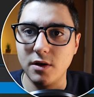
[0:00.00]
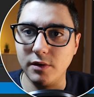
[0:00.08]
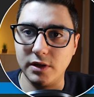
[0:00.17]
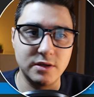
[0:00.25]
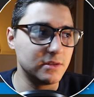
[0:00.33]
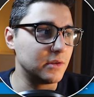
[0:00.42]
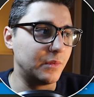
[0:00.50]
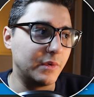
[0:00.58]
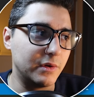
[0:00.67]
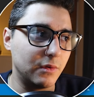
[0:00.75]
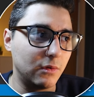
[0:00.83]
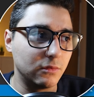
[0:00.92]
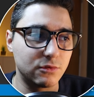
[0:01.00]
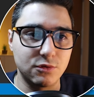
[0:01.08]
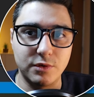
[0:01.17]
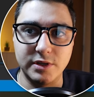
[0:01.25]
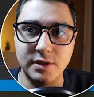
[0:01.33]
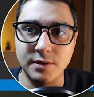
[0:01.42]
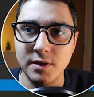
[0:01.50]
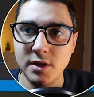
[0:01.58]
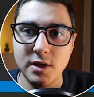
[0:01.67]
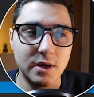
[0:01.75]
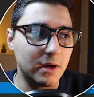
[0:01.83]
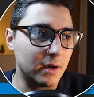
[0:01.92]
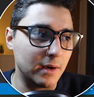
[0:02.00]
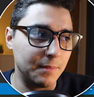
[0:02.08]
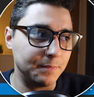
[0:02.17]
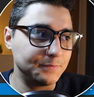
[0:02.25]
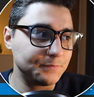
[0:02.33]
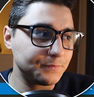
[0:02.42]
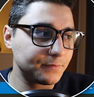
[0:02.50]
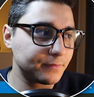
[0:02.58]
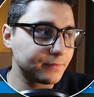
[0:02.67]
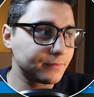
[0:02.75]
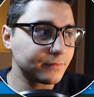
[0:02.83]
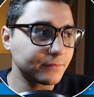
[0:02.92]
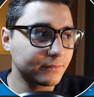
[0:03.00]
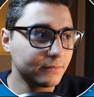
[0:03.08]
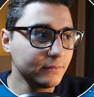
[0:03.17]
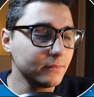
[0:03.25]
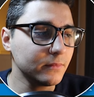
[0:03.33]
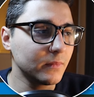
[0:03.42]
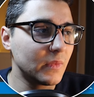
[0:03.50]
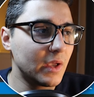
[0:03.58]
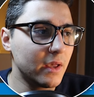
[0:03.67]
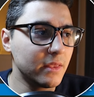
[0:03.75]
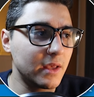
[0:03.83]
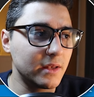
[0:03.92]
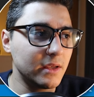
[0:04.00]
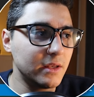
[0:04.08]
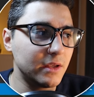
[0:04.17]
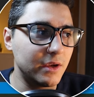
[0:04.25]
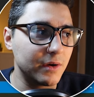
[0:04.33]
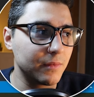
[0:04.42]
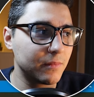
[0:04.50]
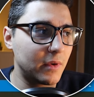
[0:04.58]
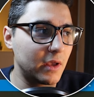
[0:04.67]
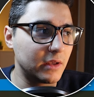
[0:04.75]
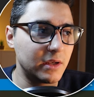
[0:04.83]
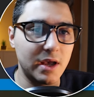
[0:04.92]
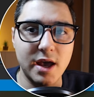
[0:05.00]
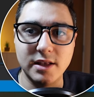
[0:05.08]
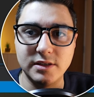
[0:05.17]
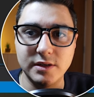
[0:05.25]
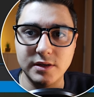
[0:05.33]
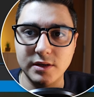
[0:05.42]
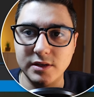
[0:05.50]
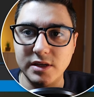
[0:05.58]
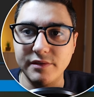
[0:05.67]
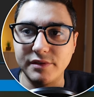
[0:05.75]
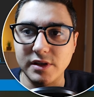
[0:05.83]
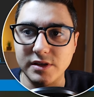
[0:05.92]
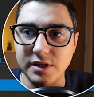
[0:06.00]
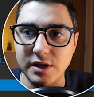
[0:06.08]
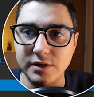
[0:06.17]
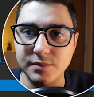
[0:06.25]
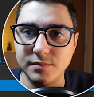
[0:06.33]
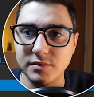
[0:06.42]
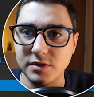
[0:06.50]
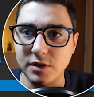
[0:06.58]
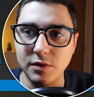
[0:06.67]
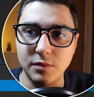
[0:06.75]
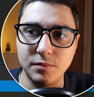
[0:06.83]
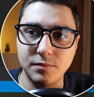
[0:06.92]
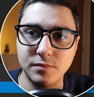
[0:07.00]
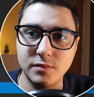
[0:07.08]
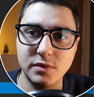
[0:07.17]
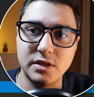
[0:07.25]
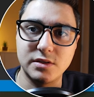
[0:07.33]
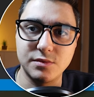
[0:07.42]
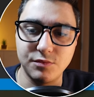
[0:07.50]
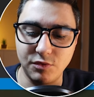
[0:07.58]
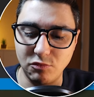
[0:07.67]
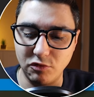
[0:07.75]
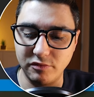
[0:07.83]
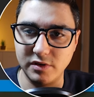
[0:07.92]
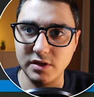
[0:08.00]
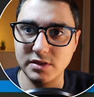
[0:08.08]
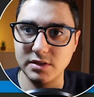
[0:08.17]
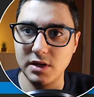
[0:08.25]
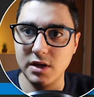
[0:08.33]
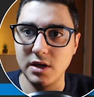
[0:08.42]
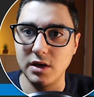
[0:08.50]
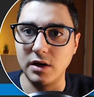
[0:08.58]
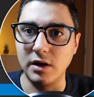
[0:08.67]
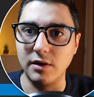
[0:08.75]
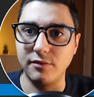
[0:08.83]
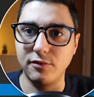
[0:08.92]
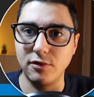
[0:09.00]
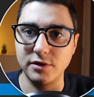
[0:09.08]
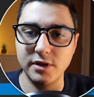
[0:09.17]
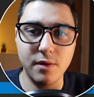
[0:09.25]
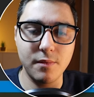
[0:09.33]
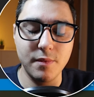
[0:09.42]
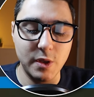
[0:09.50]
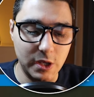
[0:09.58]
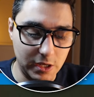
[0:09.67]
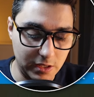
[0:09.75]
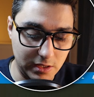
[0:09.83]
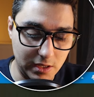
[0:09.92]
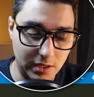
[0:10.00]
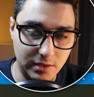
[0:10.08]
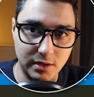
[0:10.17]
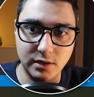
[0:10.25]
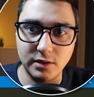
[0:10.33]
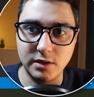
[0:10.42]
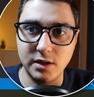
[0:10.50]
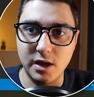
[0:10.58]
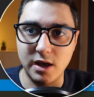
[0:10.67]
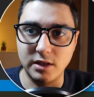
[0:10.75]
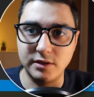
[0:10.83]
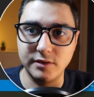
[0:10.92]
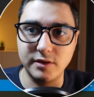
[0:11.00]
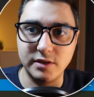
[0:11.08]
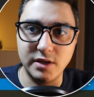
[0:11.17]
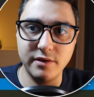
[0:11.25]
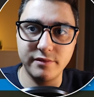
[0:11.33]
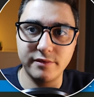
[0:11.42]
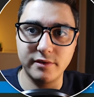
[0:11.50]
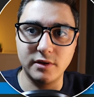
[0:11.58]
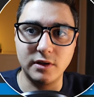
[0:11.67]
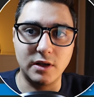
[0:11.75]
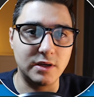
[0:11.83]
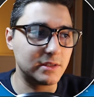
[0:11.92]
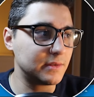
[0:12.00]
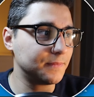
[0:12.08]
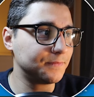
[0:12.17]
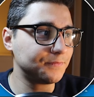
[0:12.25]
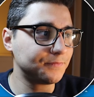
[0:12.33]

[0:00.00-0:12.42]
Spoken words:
Okay, so we're all sorted. And then in here, I'm going to add a div container. So let's remove this for now. And then I'm going to add a div class